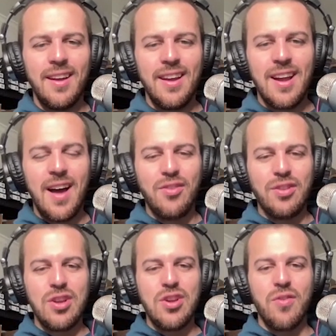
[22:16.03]

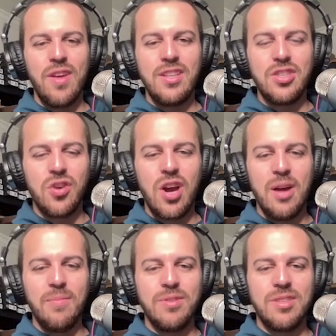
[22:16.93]

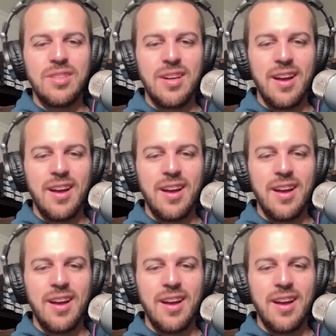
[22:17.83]
Instagram's